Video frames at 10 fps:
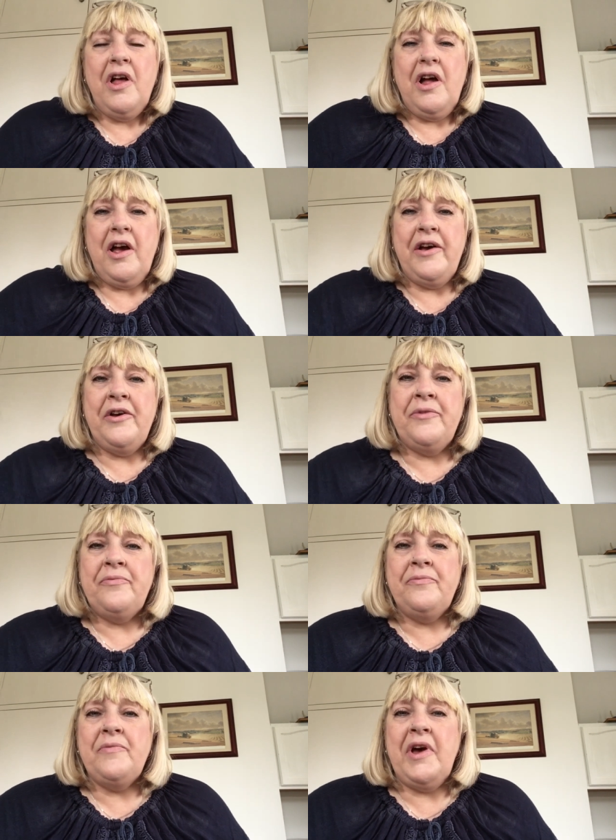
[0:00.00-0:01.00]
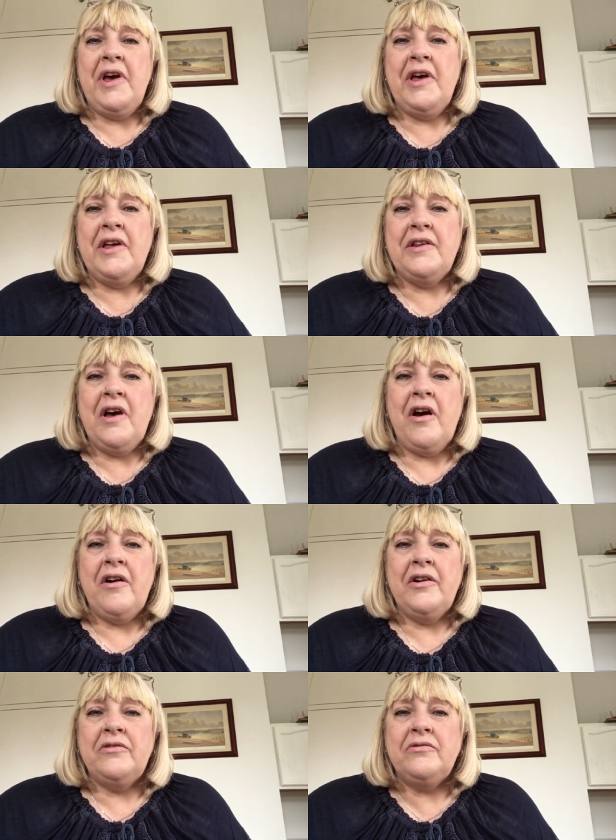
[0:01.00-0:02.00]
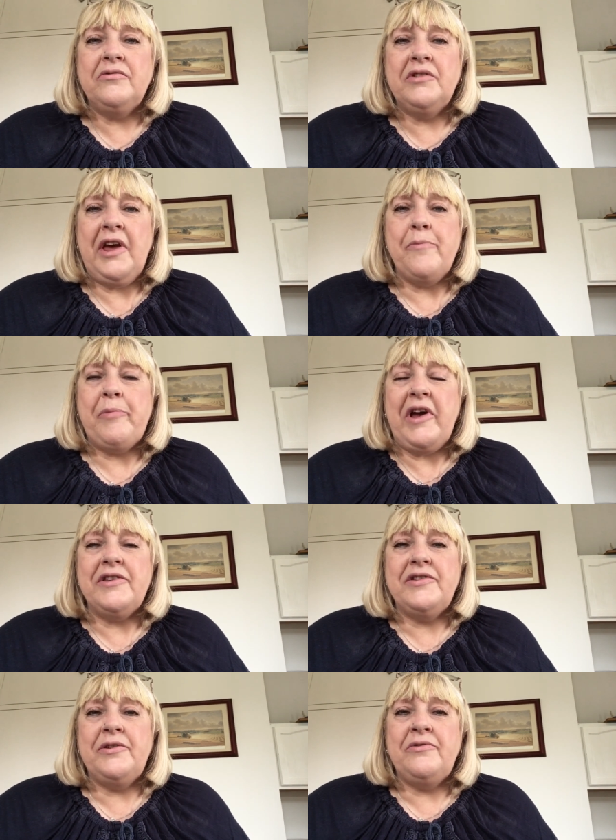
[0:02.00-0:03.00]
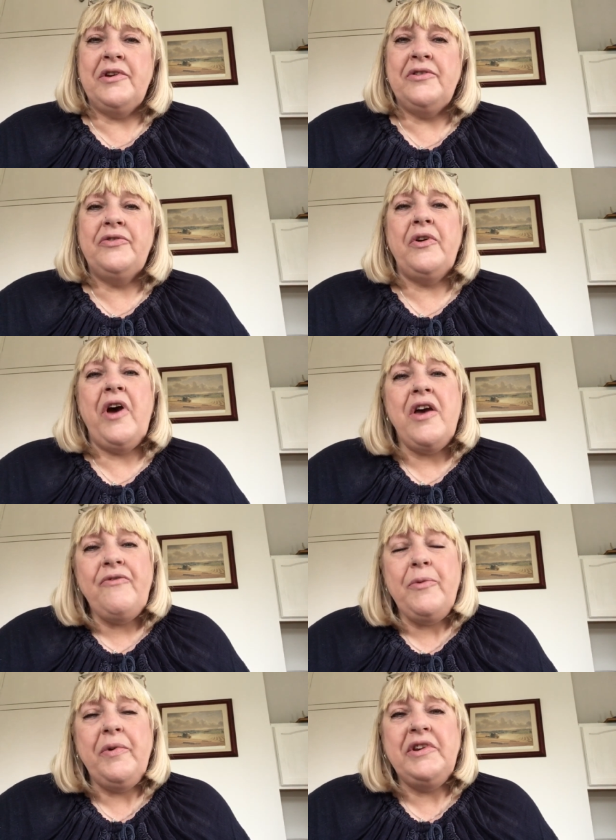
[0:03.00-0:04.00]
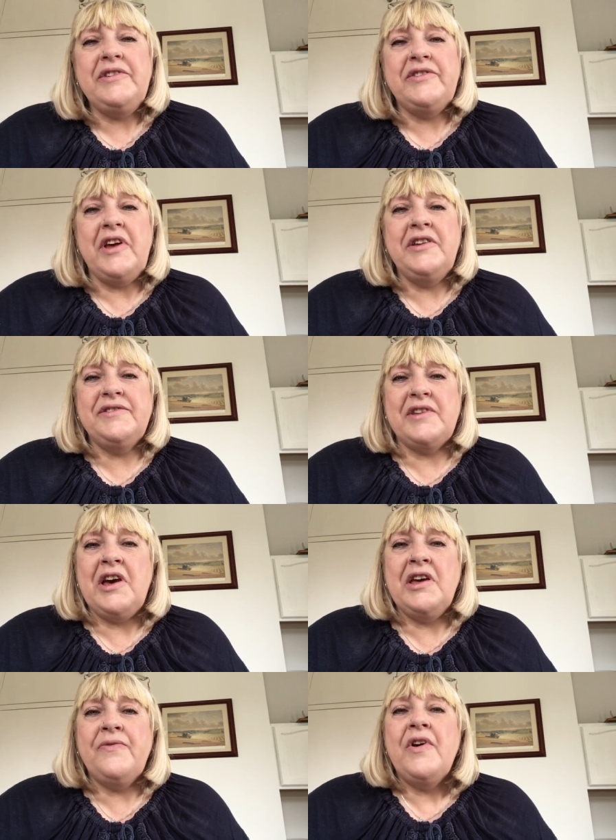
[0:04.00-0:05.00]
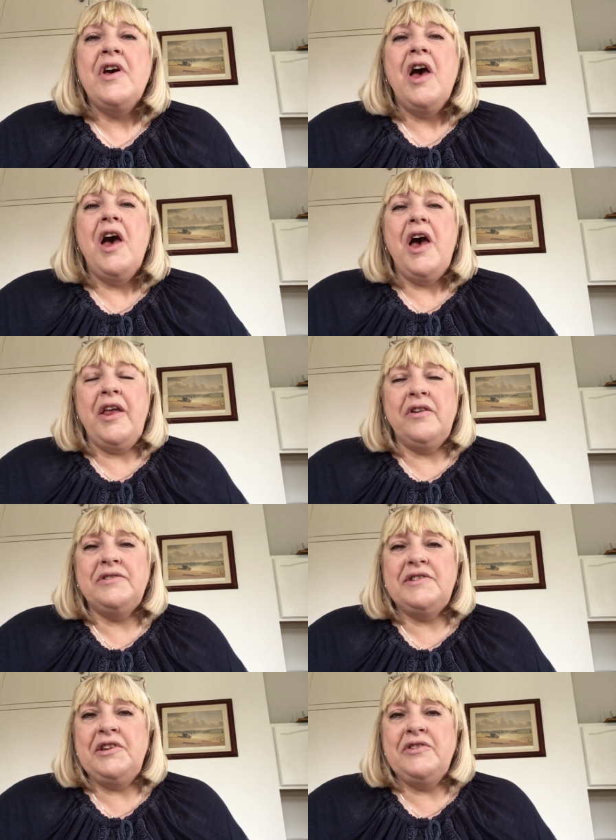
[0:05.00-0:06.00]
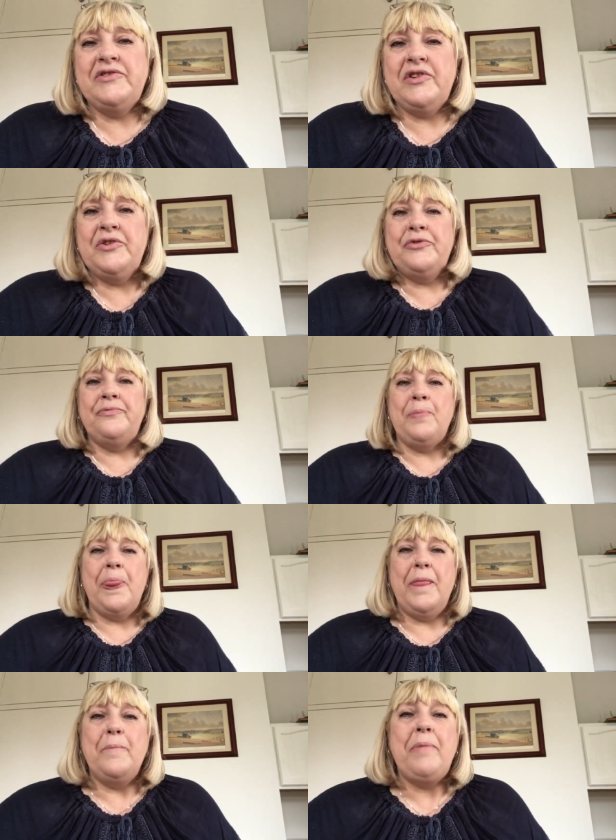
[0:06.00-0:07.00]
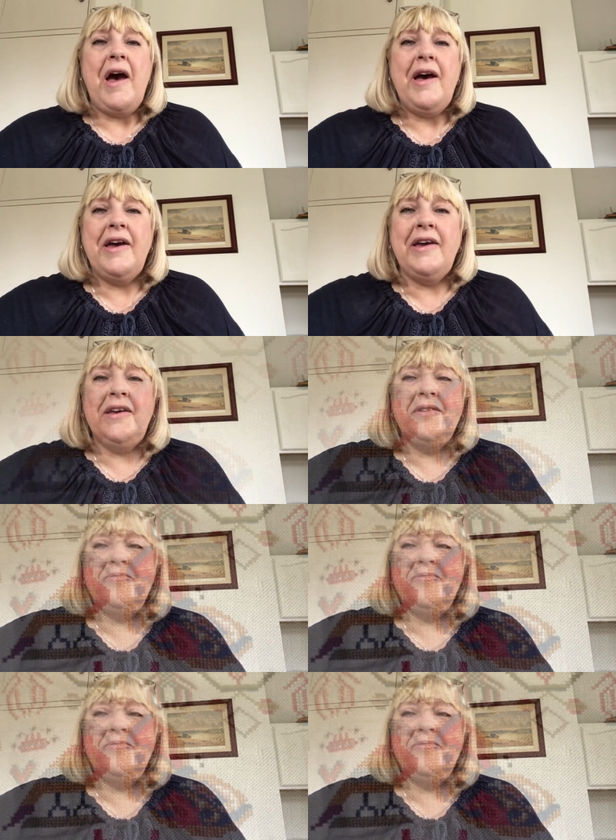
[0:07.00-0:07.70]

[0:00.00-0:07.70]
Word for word: um, and I'll get back to you. So everybody stay safe and I'll see you soon. Bye.